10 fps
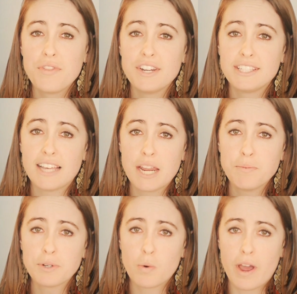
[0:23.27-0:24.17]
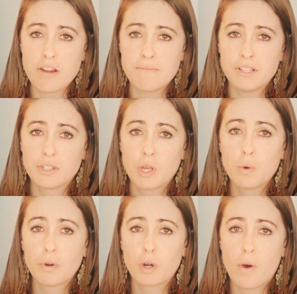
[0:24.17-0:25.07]
When the design requirements
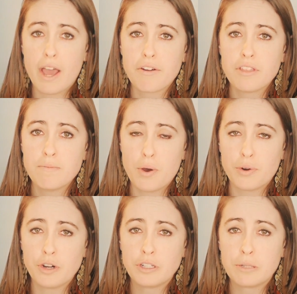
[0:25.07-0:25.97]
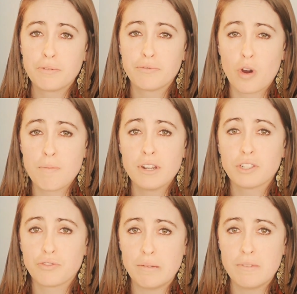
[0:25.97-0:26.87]
require the motor to perform in
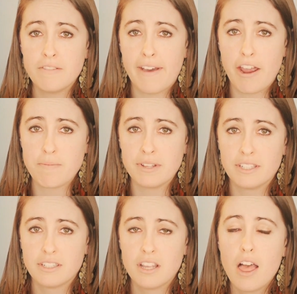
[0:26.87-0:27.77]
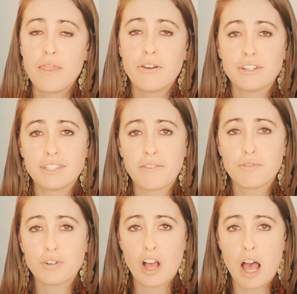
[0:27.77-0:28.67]
extreme environments, there are
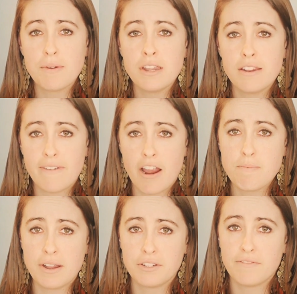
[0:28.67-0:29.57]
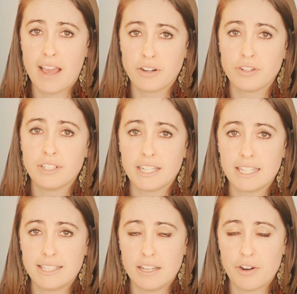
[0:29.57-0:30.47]
several common environmental factors to
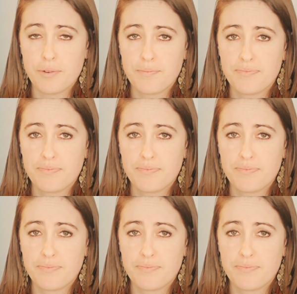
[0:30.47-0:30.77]
consider.